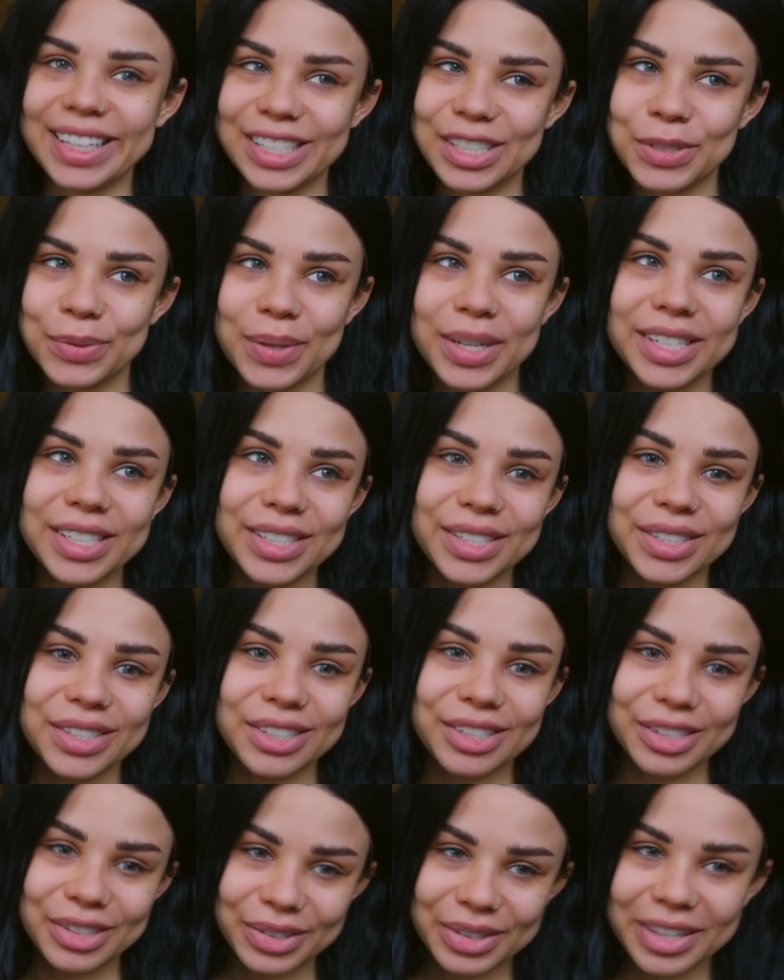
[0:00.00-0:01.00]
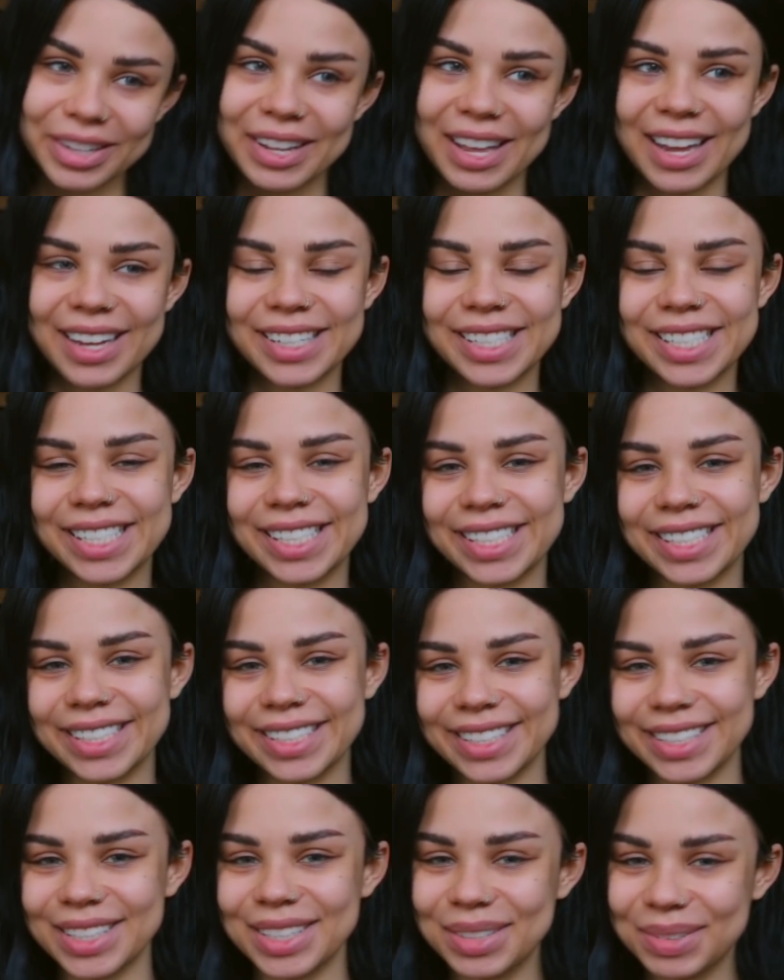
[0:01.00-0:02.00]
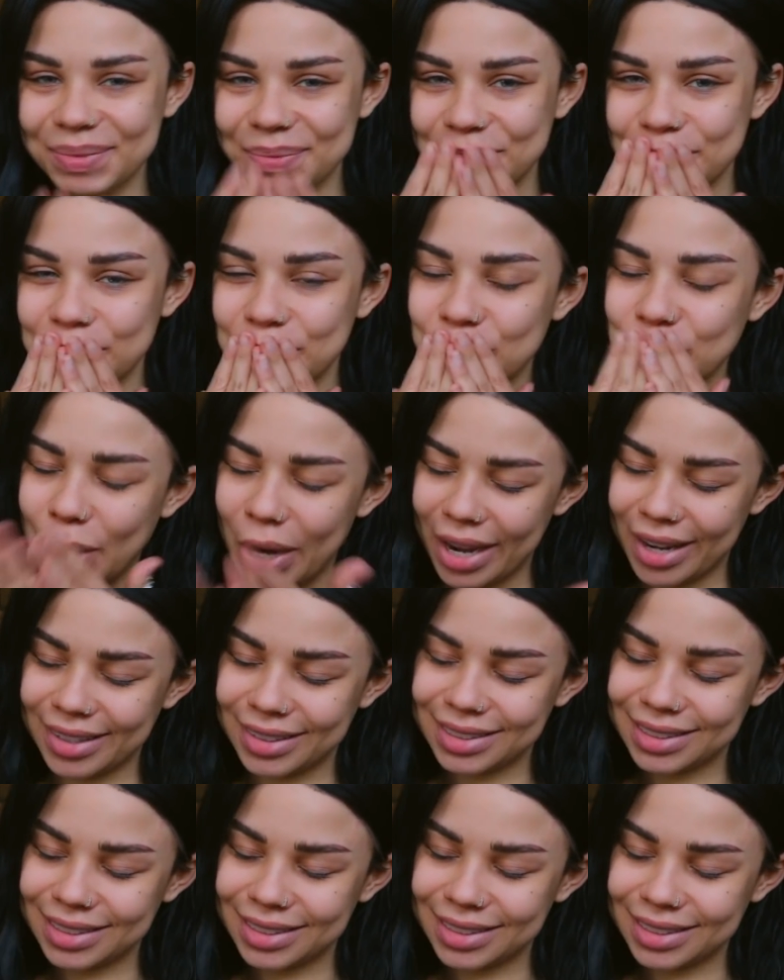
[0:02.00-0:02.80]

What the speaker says: this was to the last. Mwah.